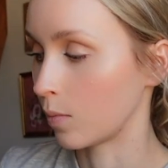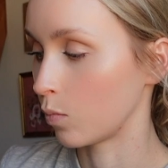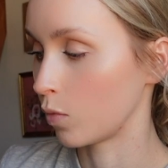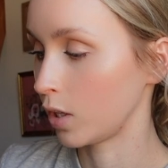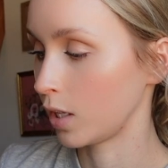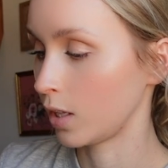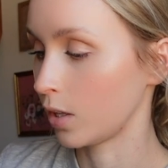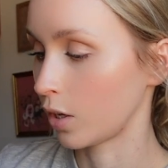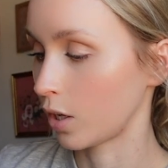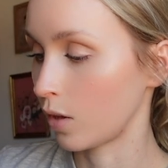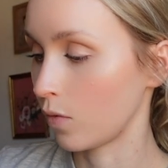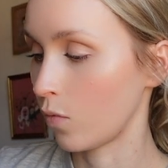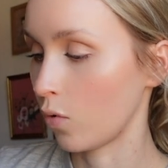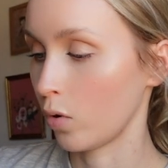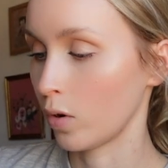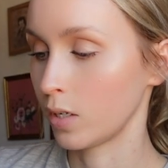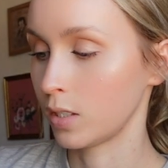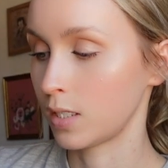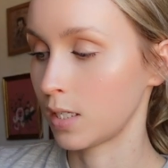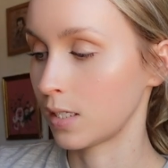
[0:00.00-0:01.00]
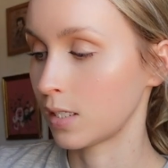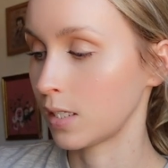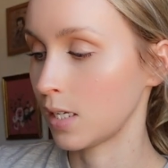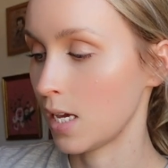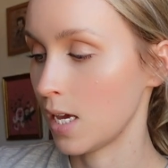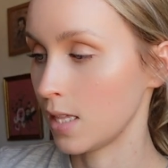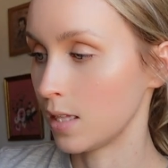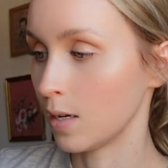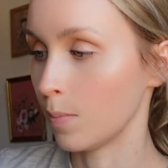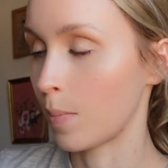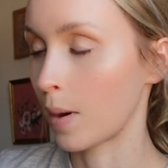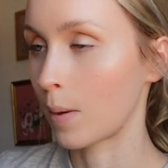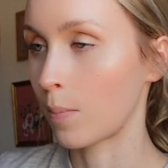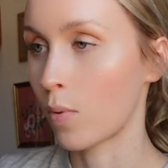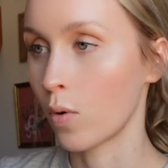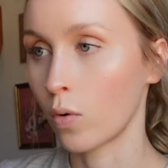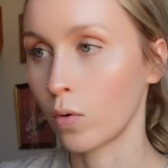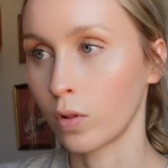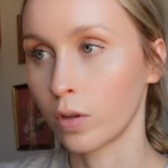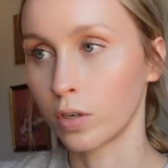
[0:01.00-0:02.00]
I'm really looking forward to seeing the
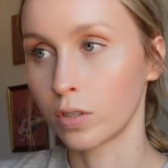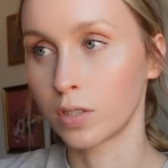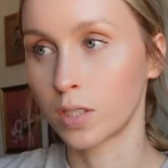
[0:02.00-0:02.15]
bipolar